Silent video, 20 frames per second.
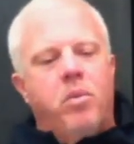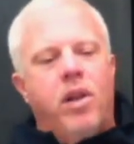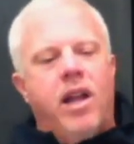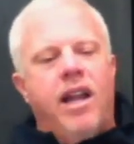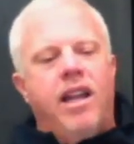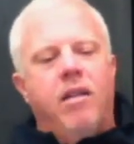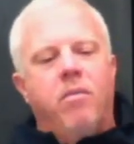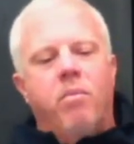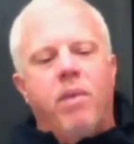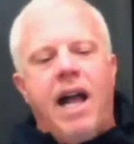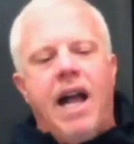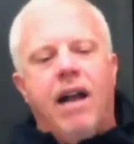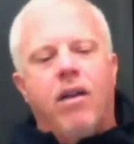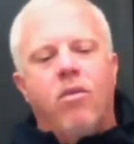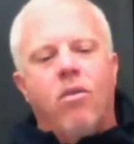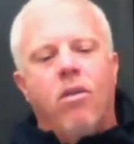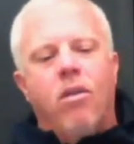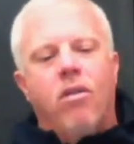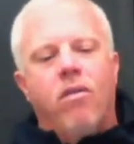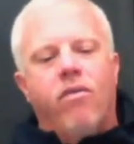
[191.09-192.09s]
planning
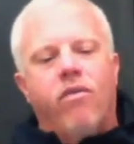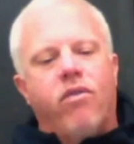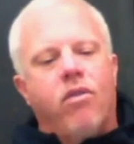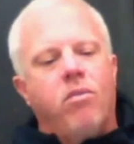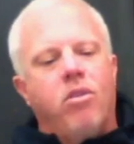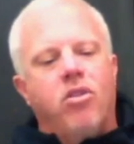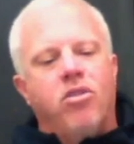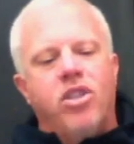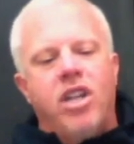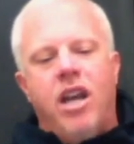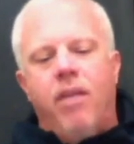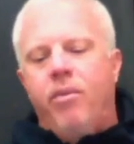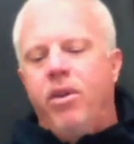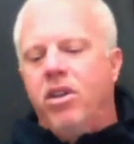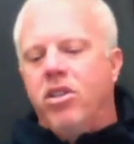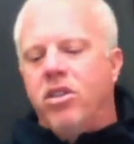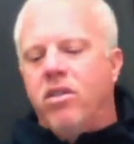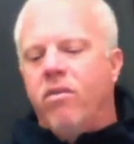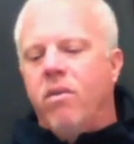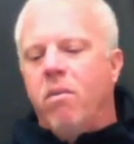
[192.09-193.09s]
backward from your
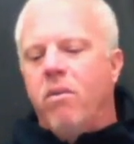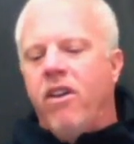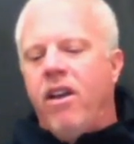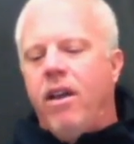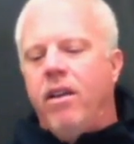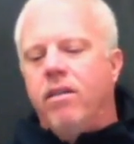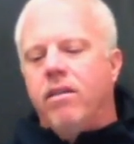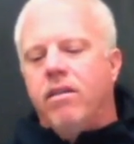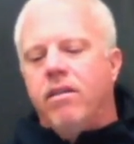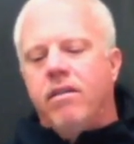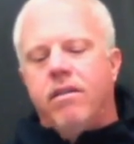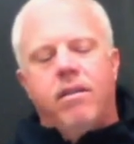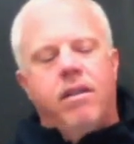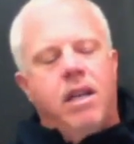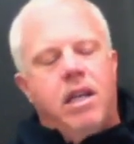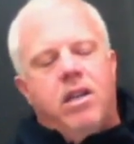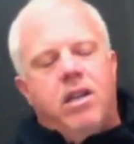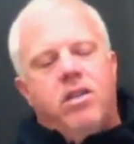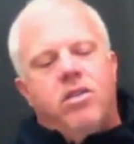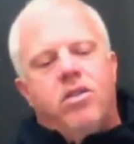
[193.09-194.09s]
championship event
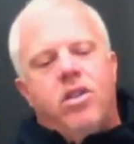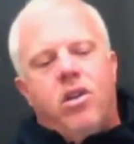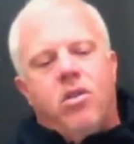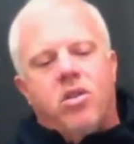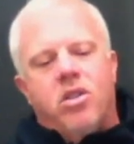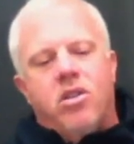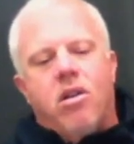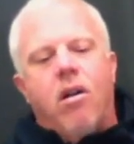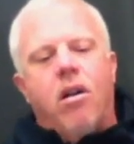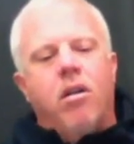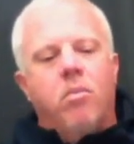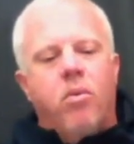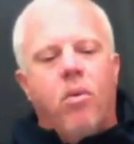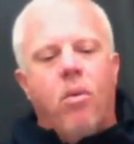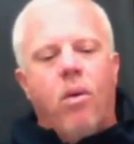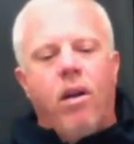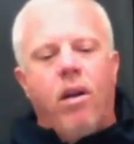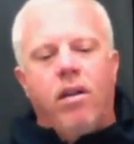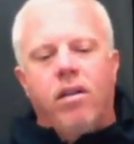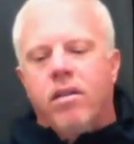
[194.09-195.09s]
to your starting
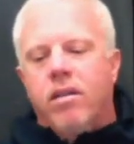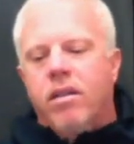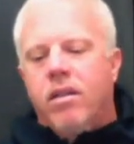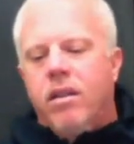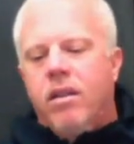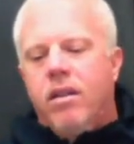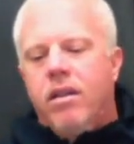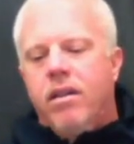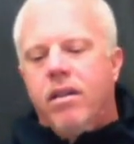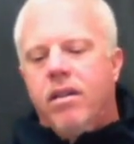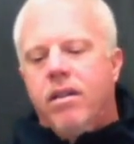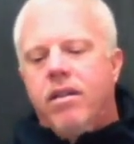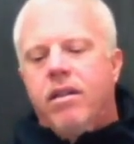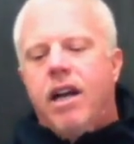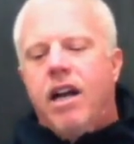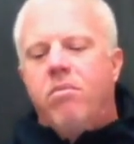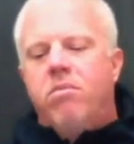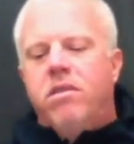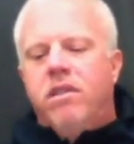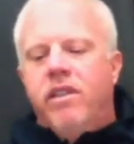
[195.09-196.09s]
point,
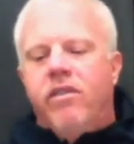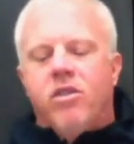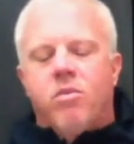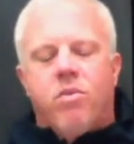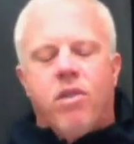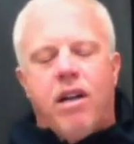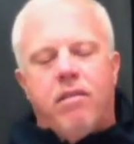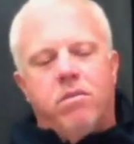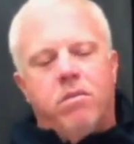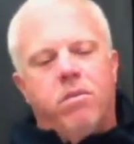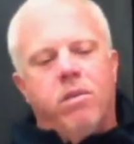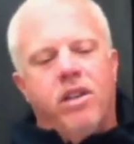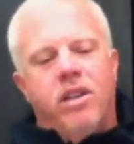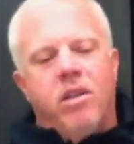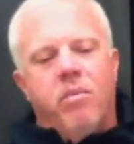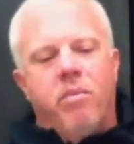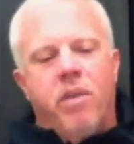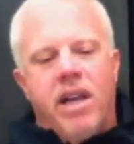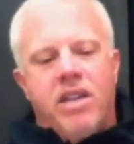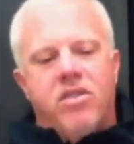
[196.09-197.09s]
I believe is
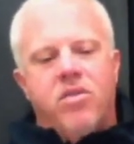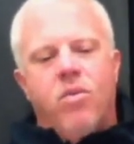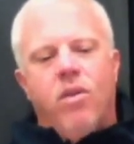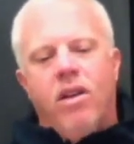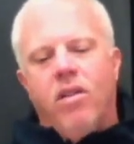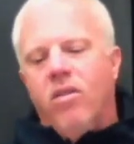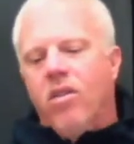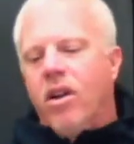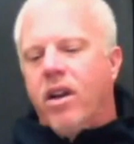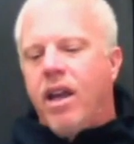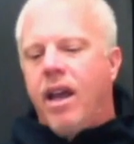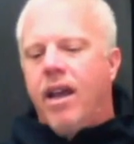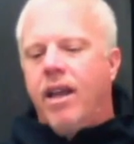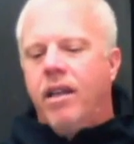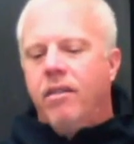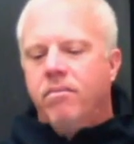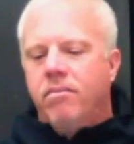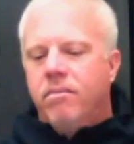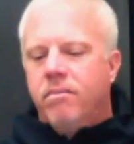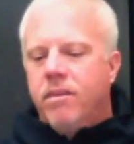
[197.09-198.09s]
probably the best way to look
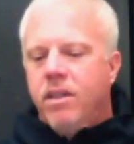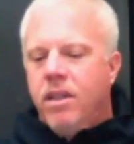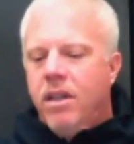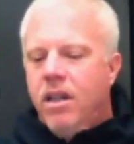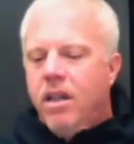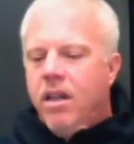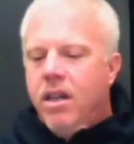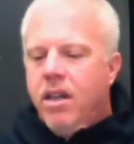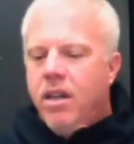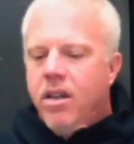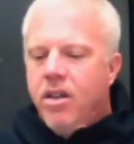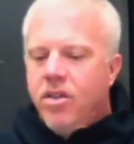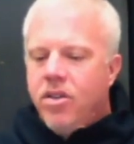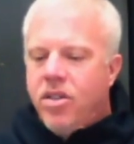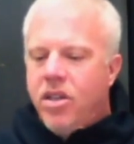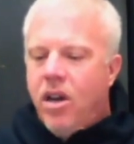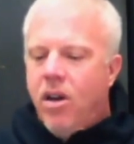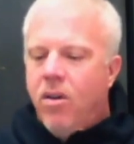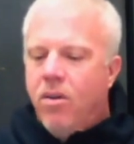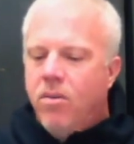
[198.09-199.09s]
at it.
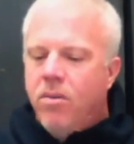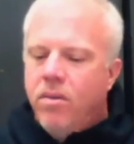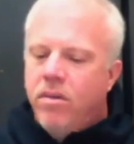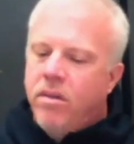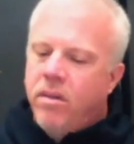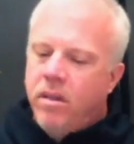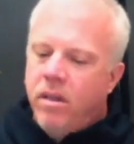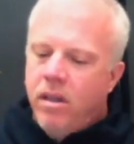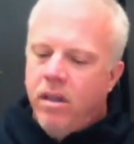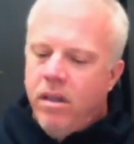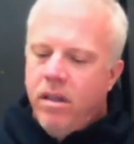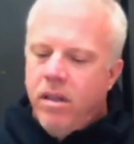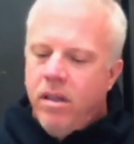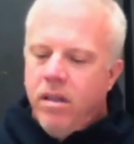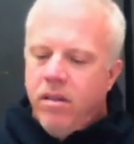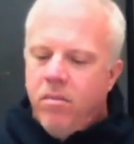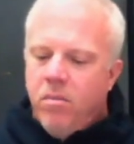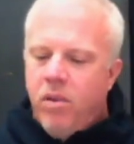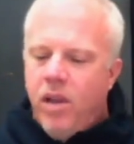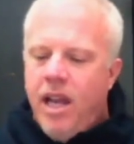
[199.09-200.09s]
So
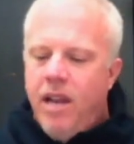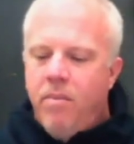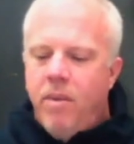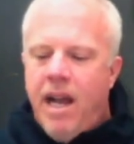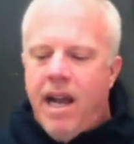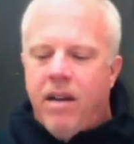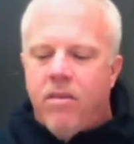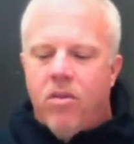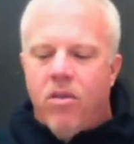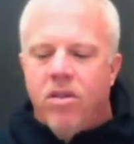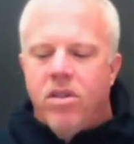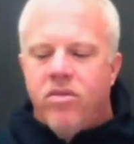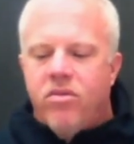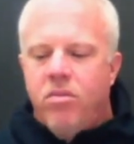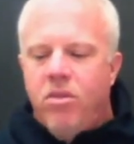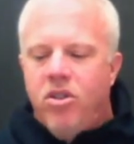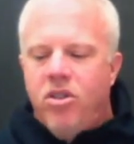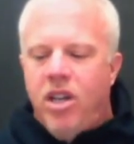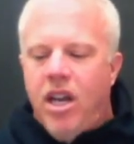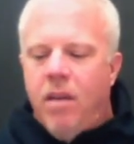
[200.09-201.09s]
plan backwards
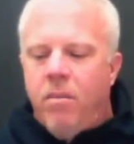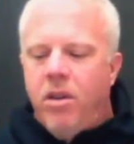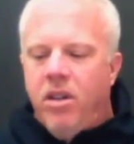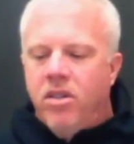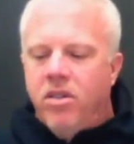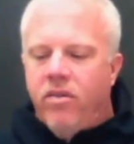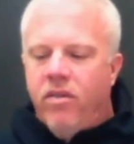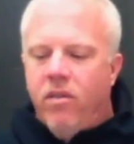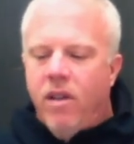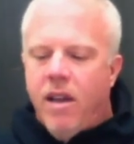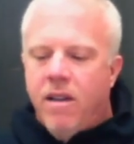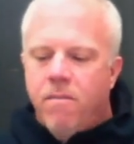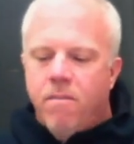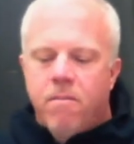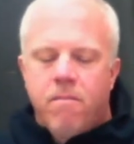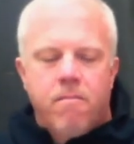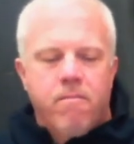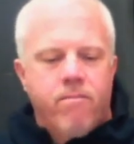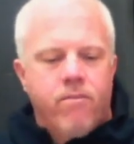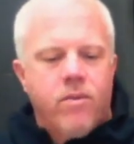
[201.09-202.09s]
from your championship event.
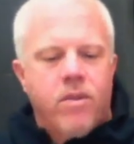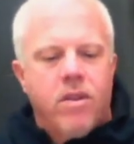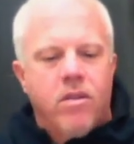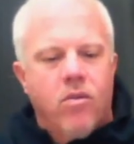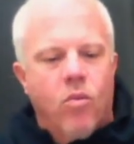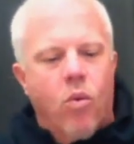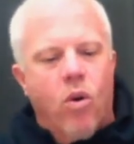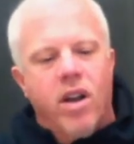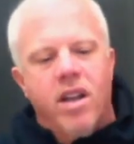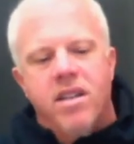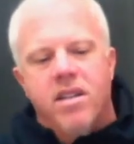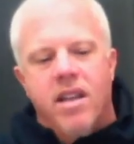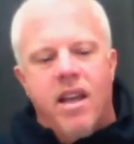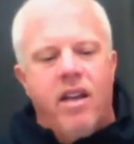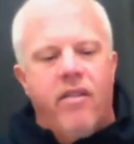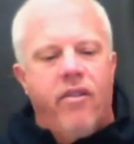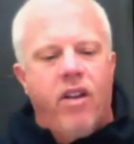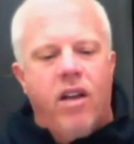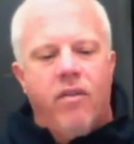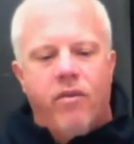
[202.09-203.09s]
What is
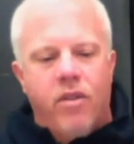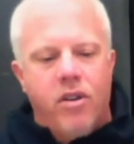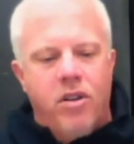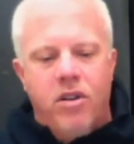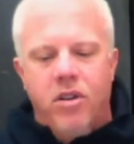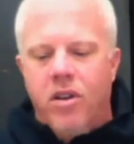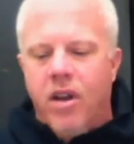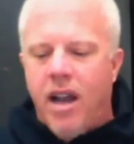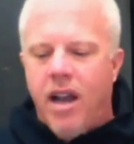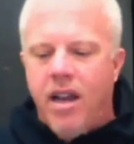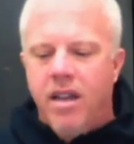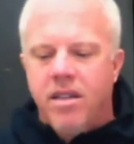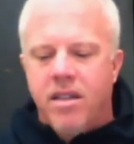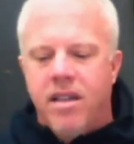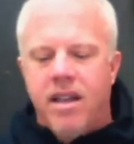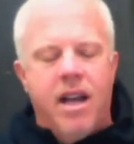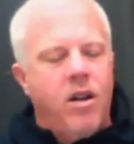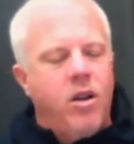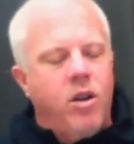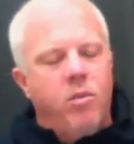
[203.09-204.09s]
that event for you
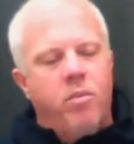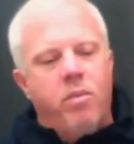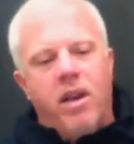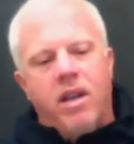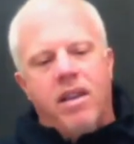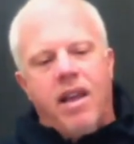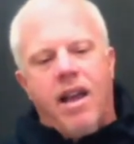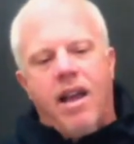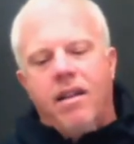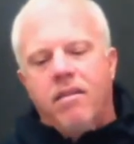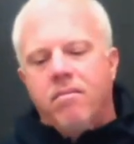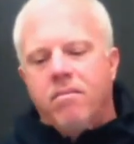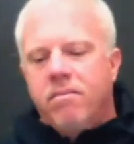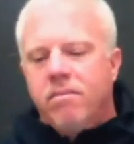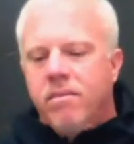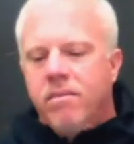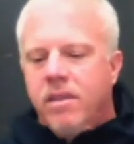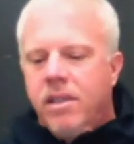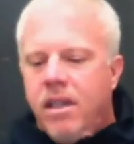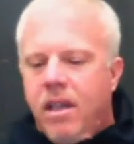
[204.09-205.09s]
guys and how do you pick that?
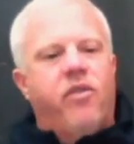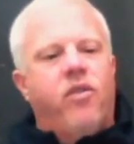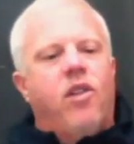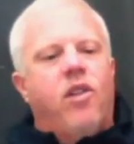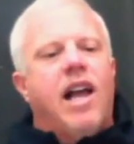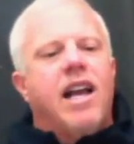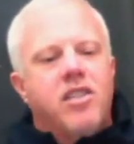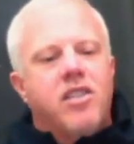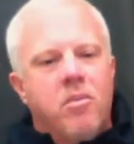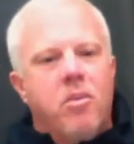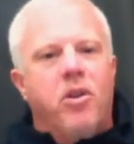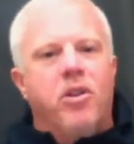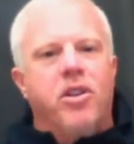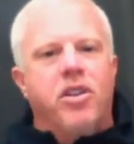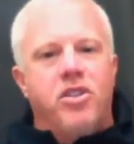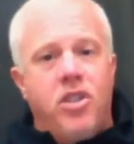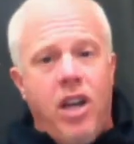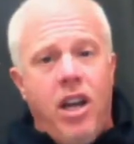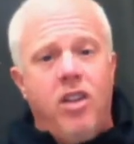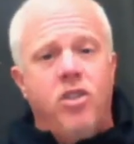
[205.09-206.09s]
Be flexible
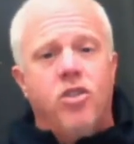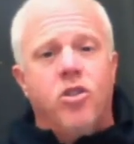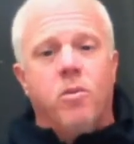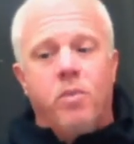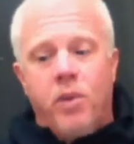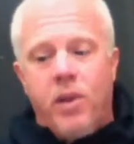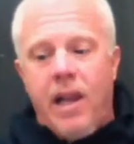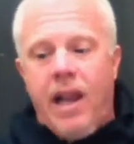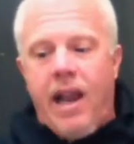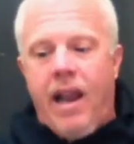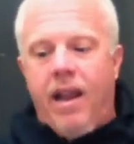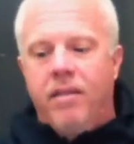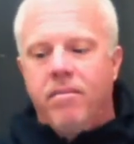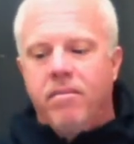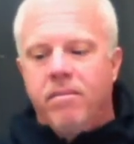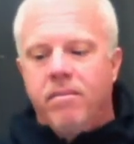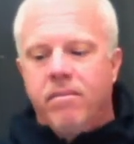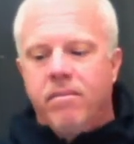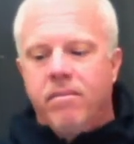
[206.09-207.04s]
to change your plan